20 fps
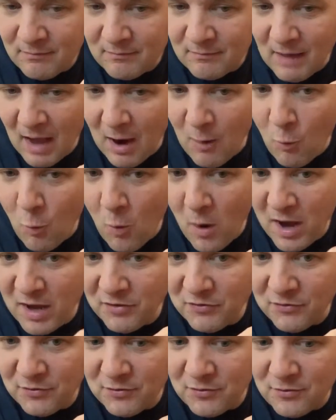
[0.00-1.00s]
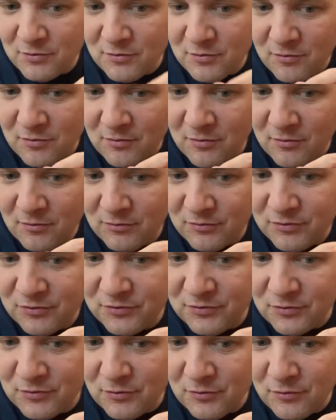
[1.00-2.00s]
a way to
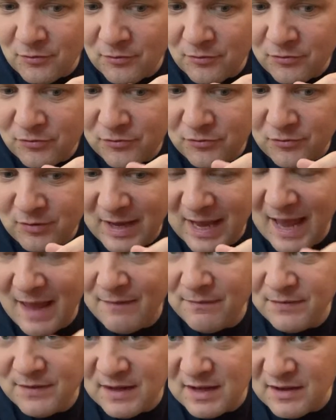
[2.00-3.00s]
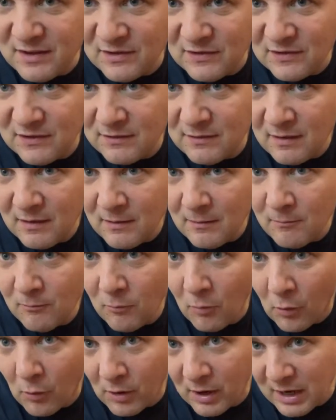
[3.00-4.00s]
get this
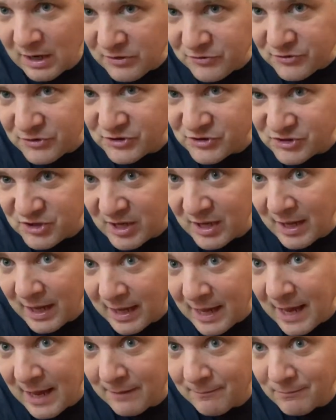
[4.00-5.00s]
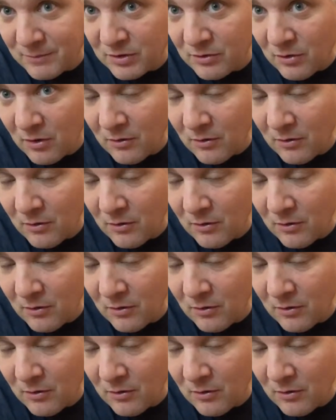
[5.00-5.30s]
more interesting again.